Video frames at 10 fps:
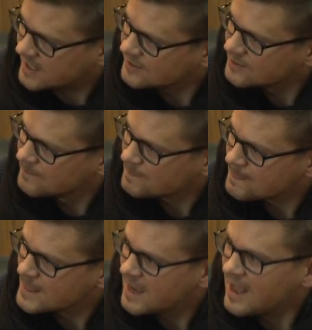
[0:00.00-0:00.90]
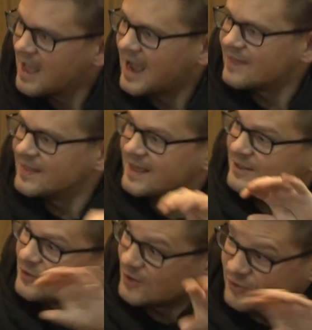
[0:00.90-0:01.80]
head. And
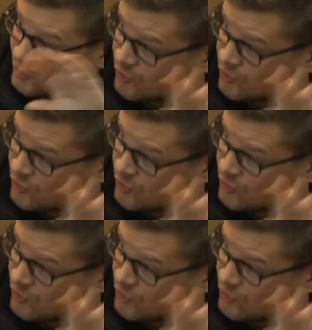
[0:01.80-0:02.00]
the